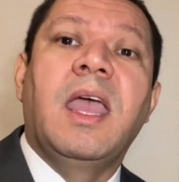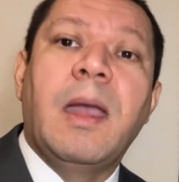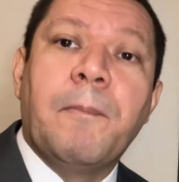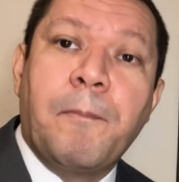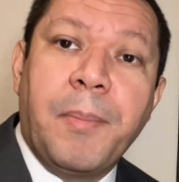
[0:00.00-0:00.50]

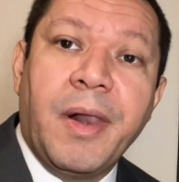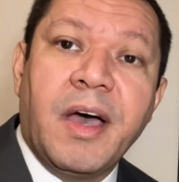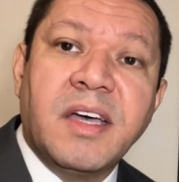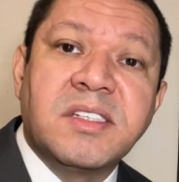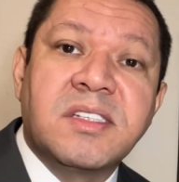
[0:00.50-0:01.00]
and
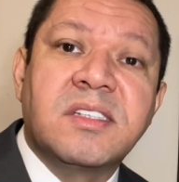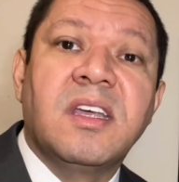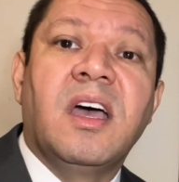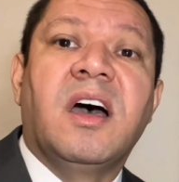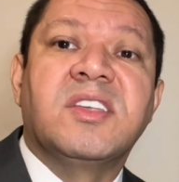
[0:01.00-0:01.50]

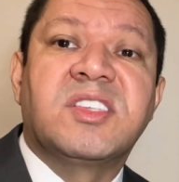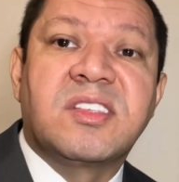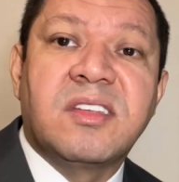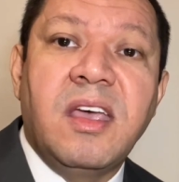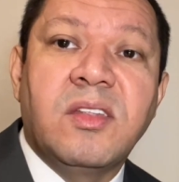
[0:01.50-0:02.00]
plus a
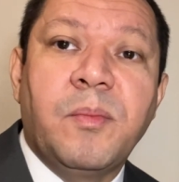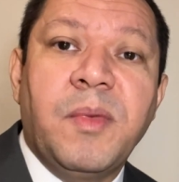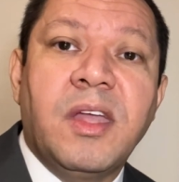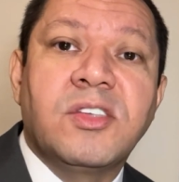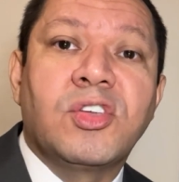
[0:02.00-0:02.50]

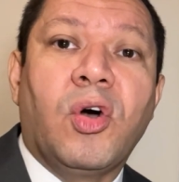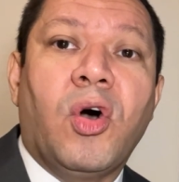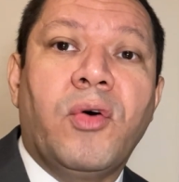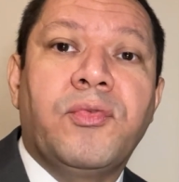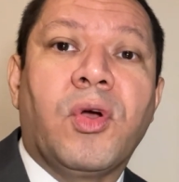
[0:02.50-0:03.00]
statement
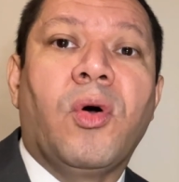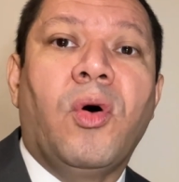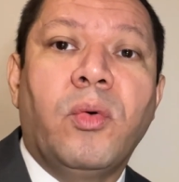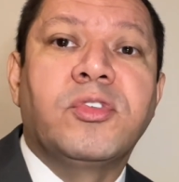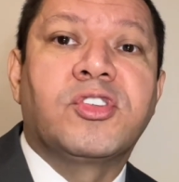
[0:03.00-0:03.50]
of your
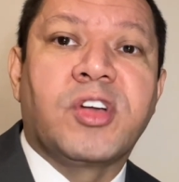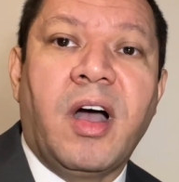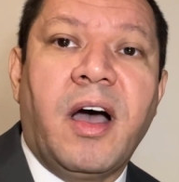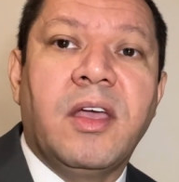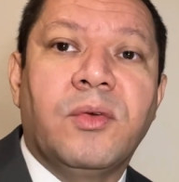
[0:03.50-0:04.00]
own
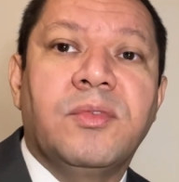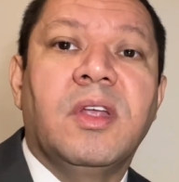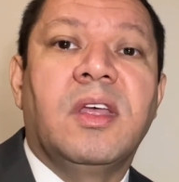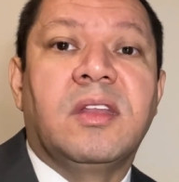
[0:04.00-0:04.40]
child